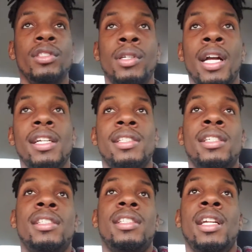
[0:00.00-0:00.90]
You got to
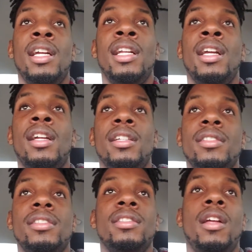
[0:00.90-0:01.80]
understand that.
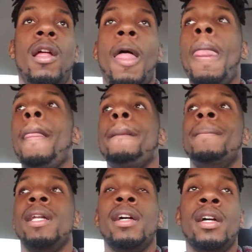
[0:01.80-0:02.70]

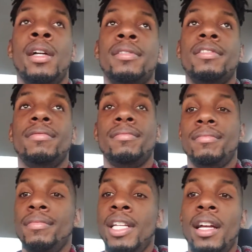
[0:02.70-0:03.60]
But,
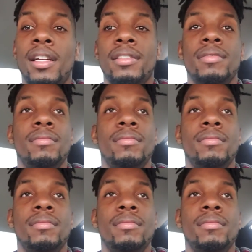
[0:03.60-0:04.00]
yeah,